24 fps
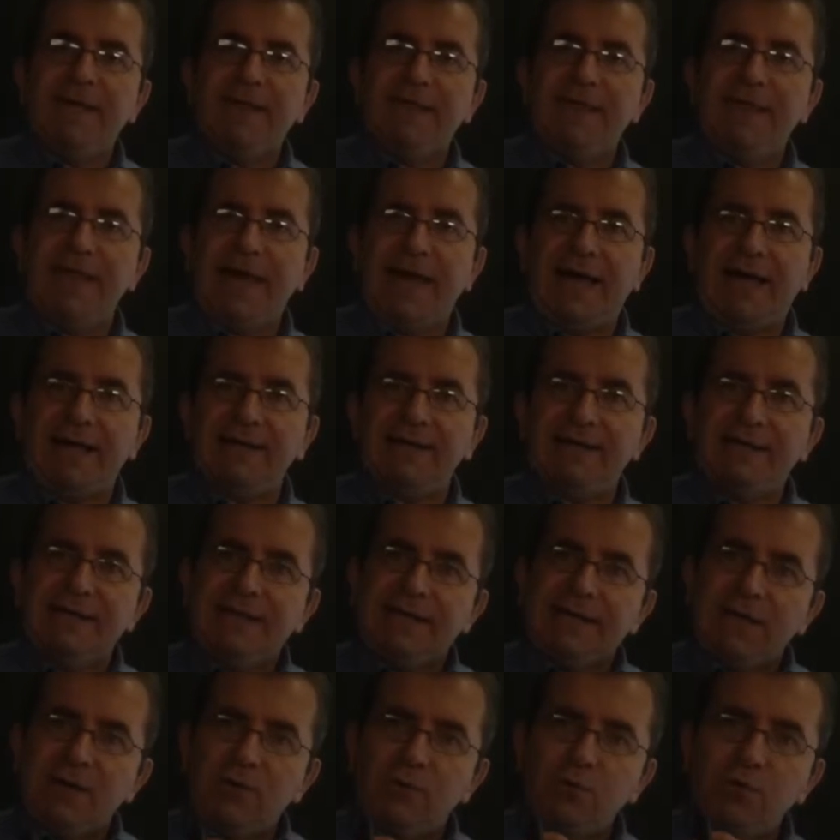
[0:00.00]
that
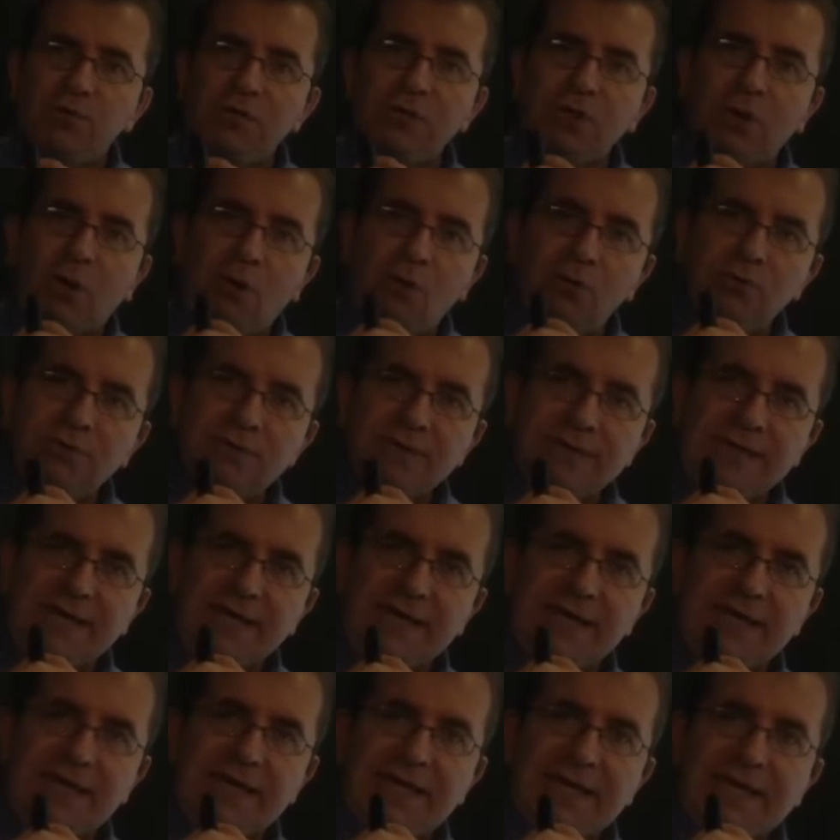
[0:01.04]
will
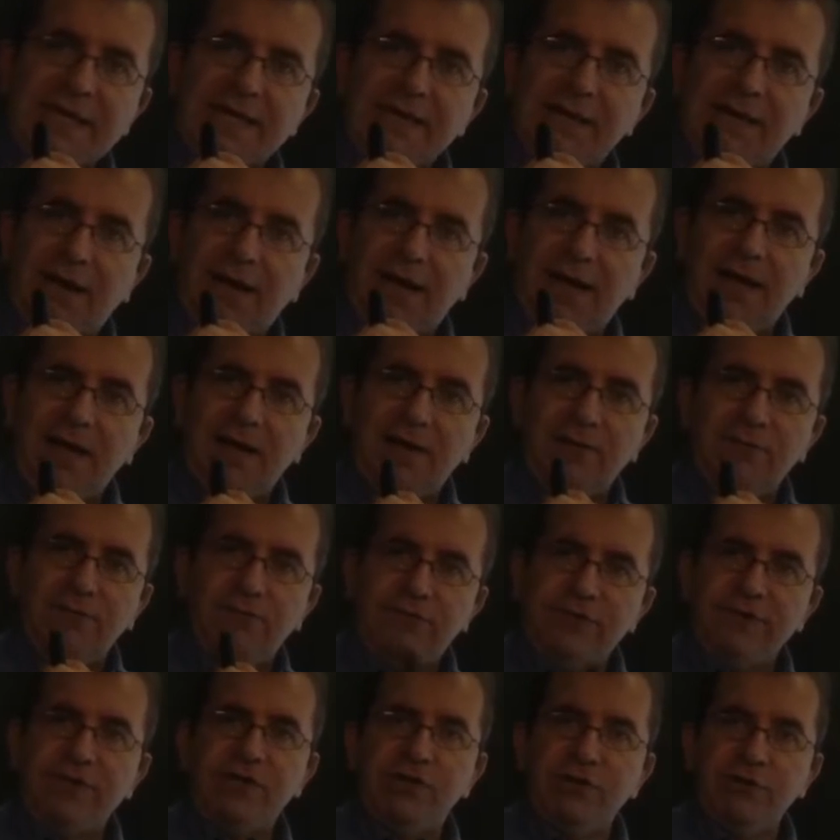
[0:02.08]
only
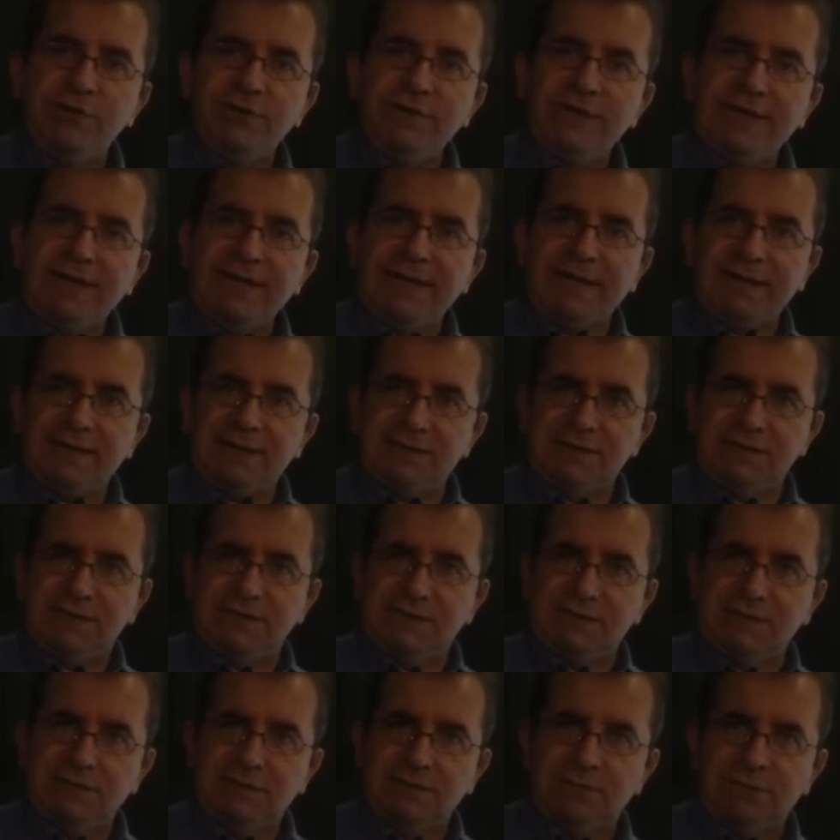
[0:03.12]
fit your
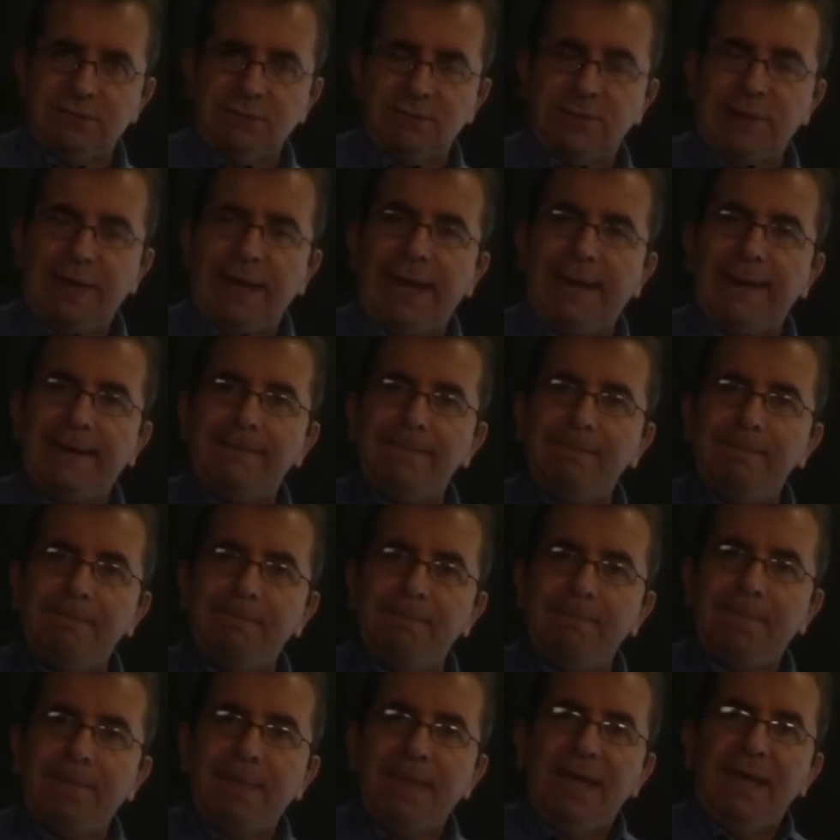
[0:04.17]
needs. Okay,
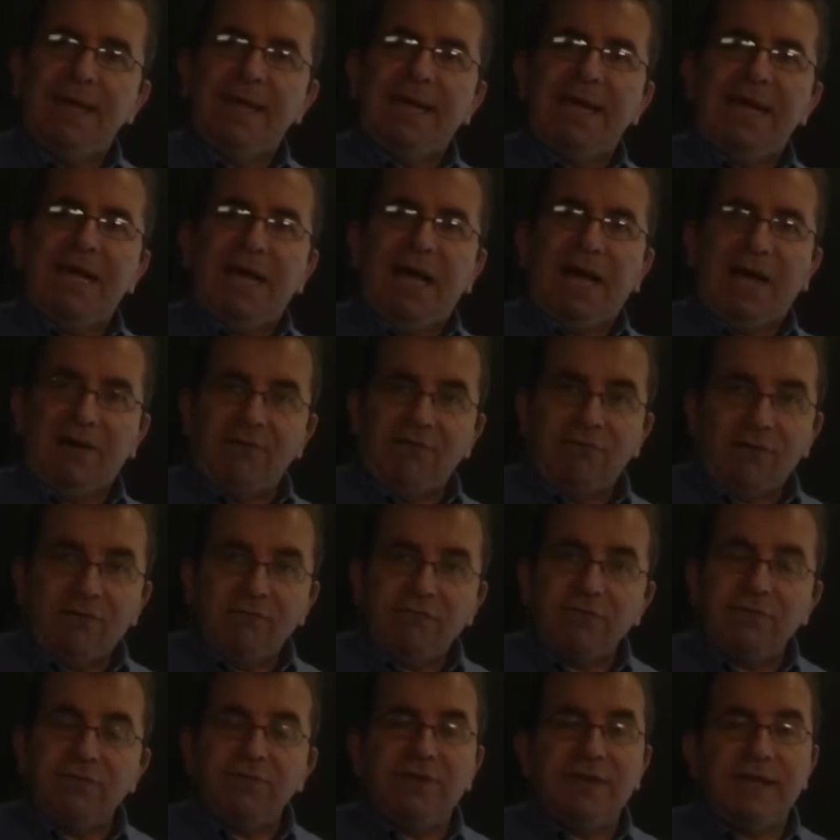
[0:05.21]

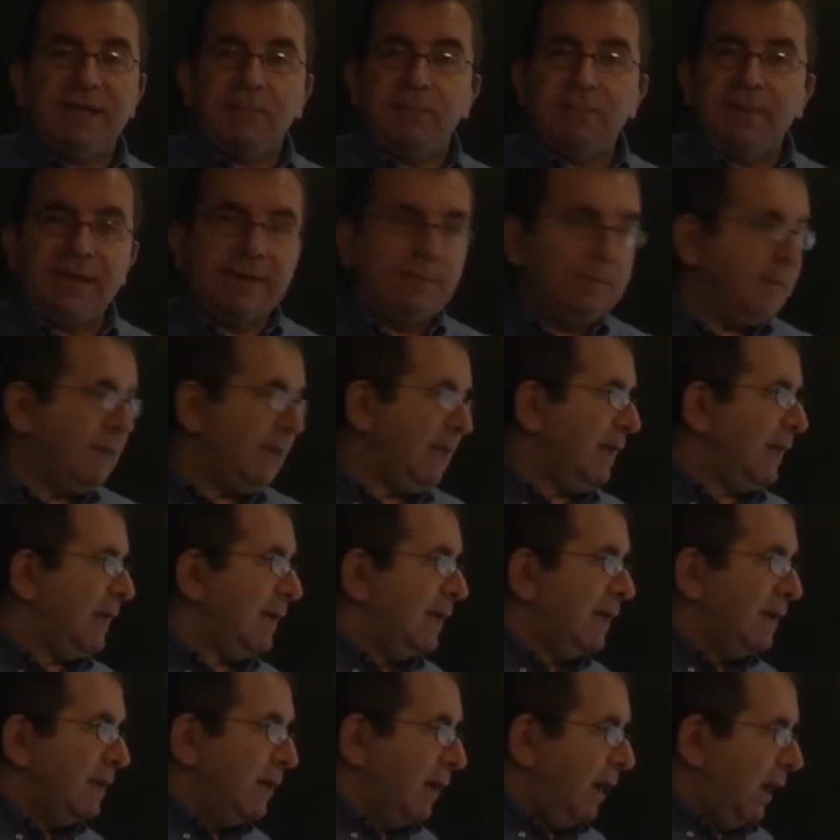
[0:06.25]
however, there may be
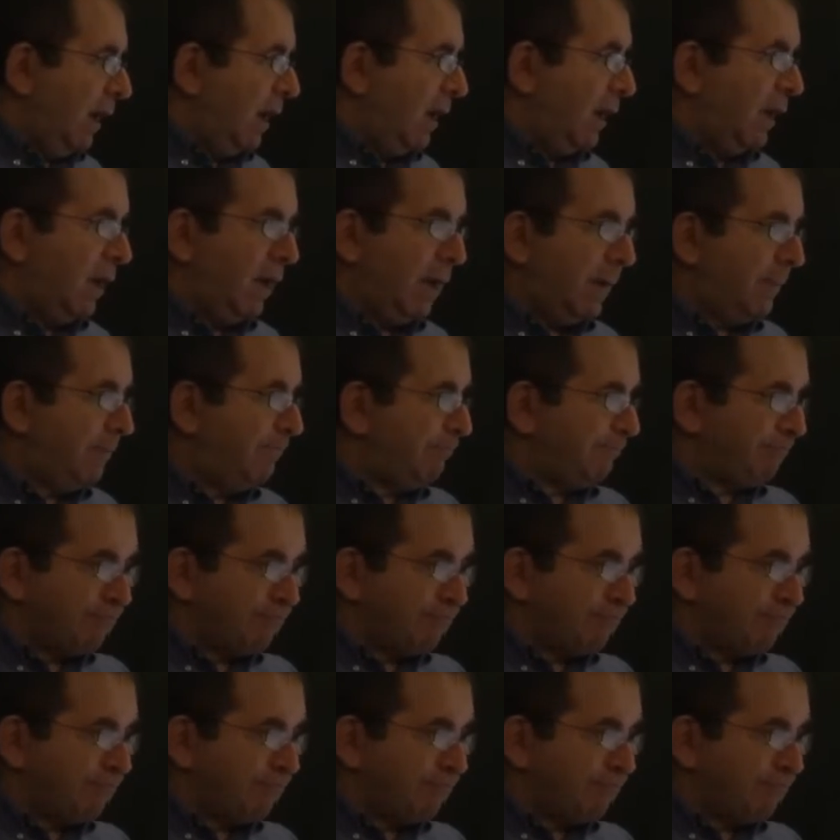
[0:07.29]
uh,